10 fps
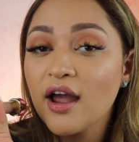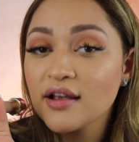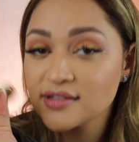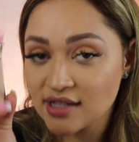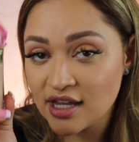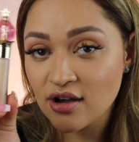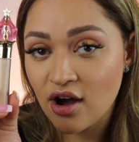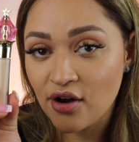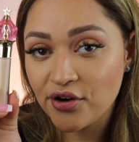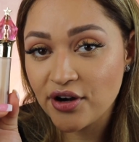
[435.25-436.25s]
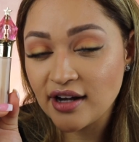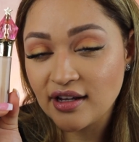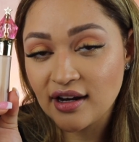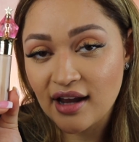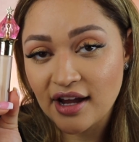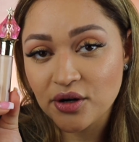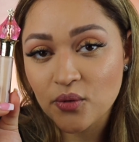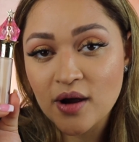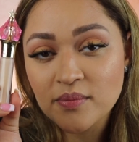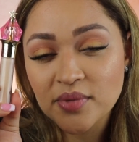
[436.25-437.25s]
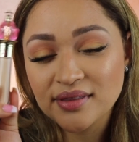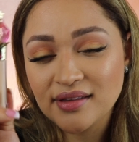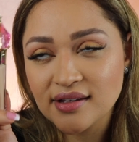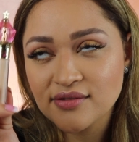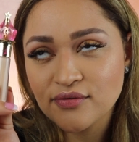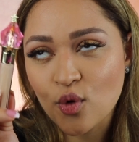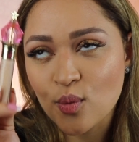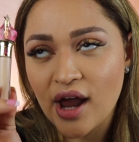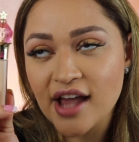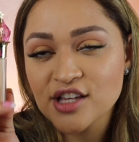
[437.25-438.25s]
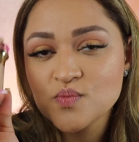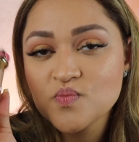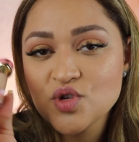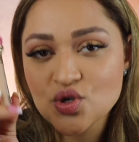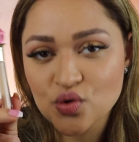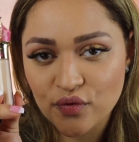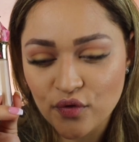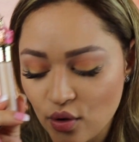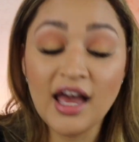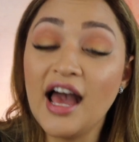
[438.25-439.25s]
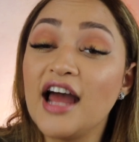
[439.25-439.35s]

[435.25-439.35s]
skin color. I need a lighter one, but this formula is beautiful.